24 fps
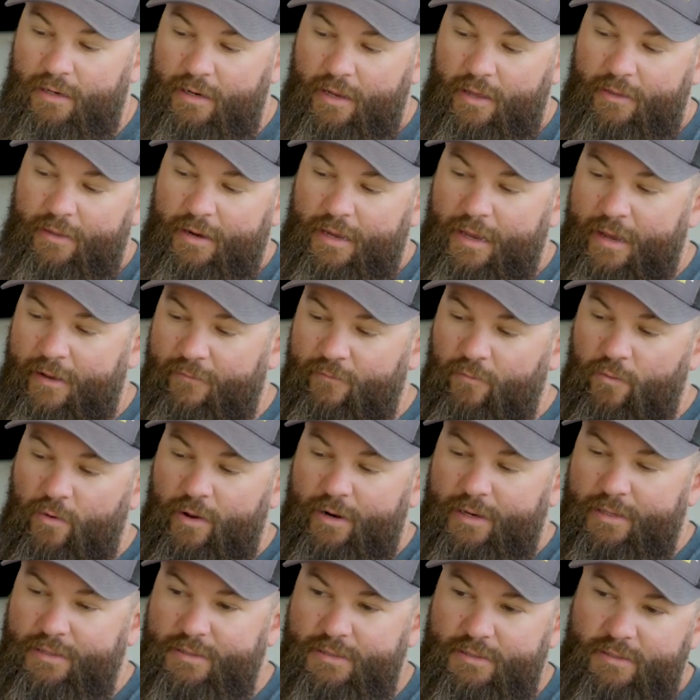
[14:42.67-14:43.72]
Now that I have
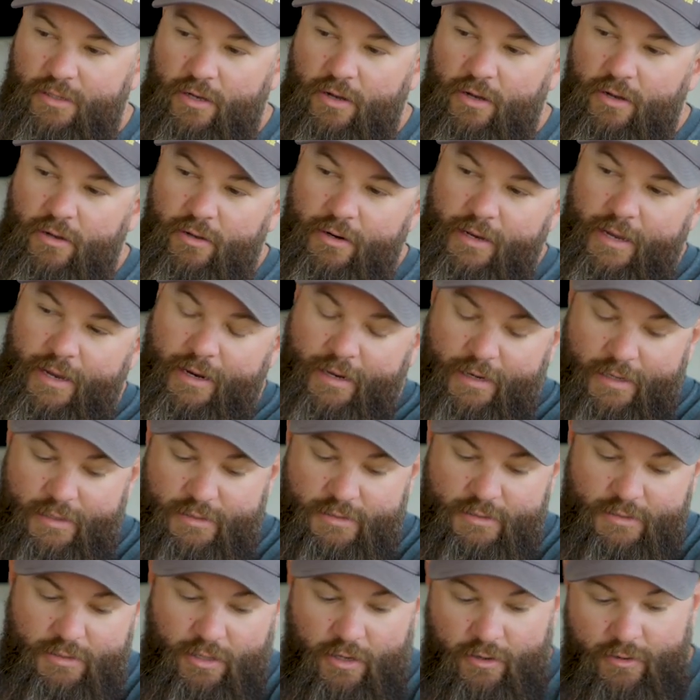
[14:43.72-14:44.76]
one installed, I can
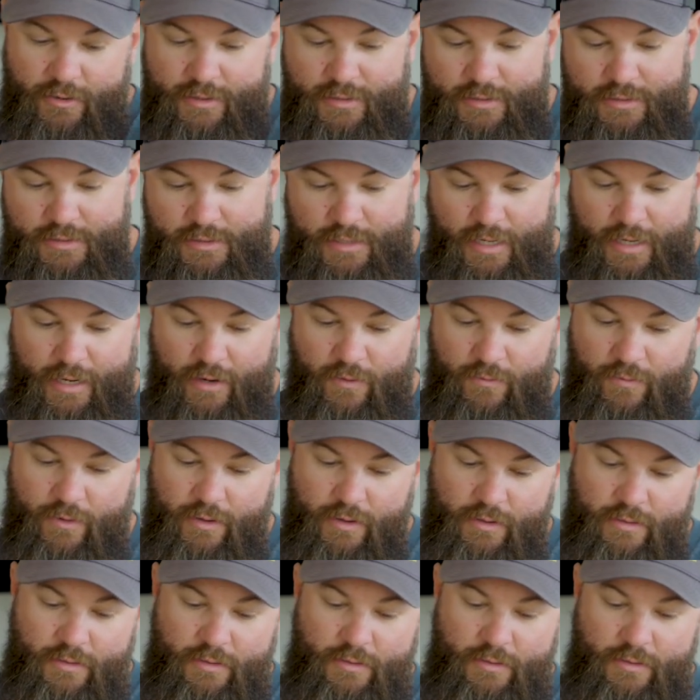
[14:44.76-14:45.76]
install the second one.